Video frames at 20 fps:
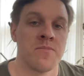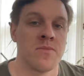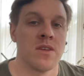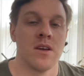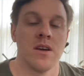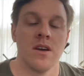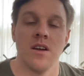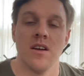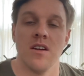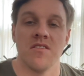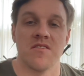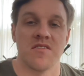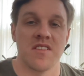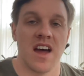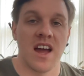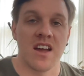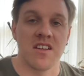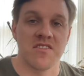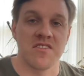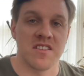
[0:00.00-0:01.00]
is
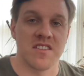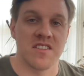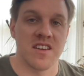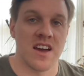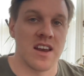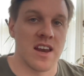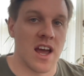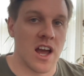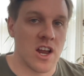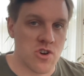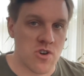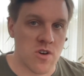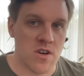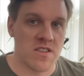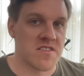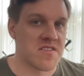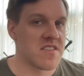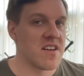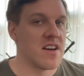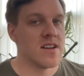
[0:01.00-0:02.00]
exit and
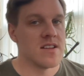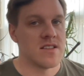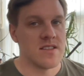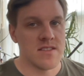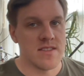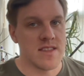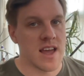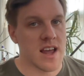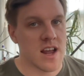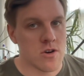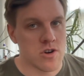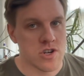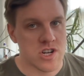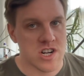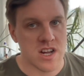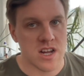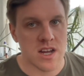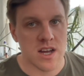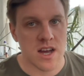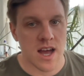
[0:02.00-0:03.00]
entrance.
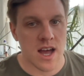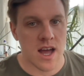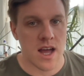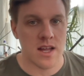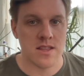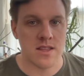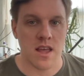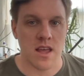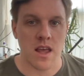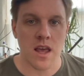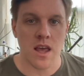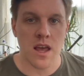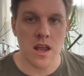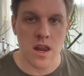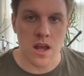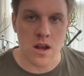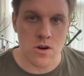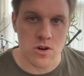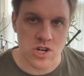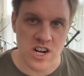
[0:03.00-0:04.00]
Deguchi and
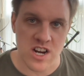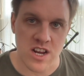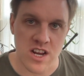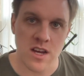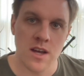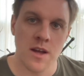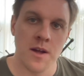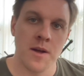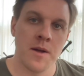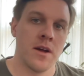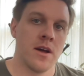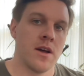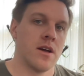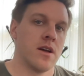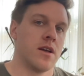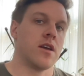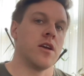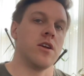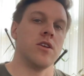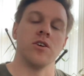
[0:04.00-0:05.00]
iriguchi.
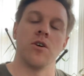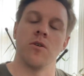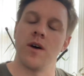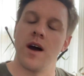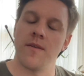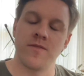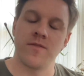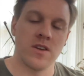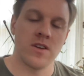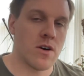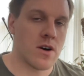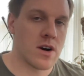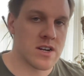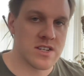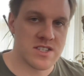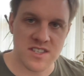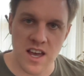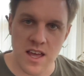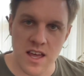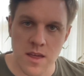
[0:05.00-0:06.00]
You don't have to know how to
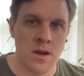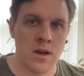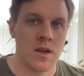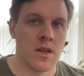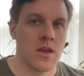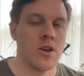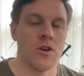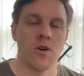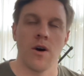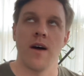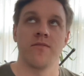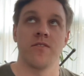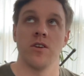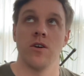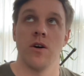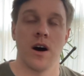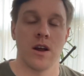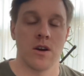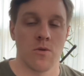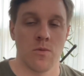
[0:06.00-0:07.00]
say them. You don't have to know
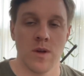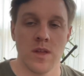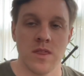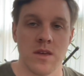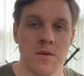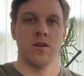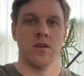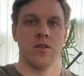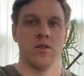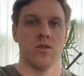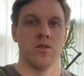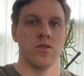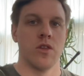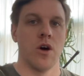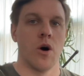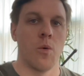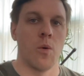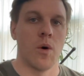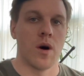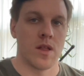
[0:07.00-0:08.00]
how to read them. Know
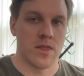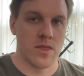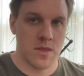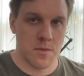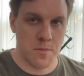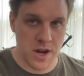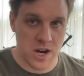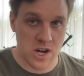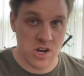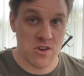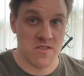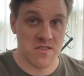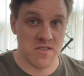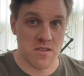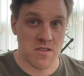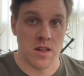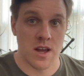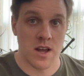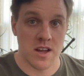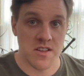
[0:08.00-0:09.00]
what the pictures look
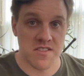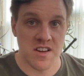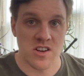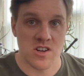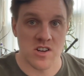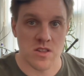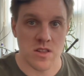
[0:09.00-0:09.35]
like essentially.